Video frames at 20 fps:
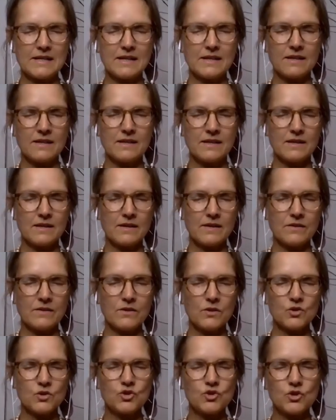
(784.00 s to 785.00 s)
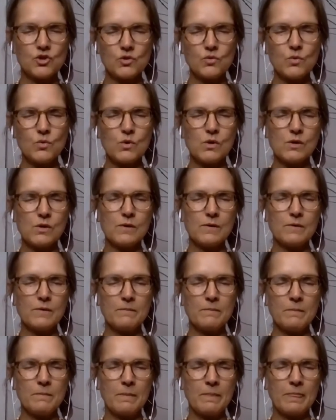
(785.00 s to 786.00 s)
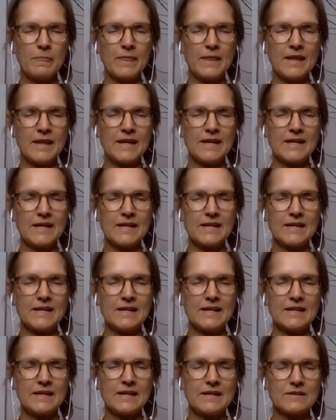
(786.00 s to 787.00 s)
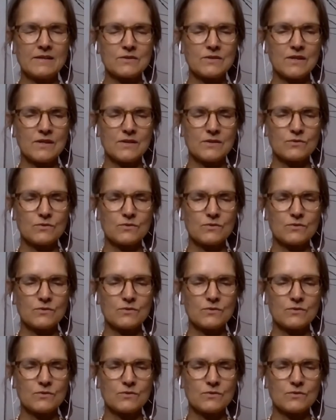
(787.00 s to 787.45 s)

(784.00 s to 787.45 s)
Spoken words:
the jewel is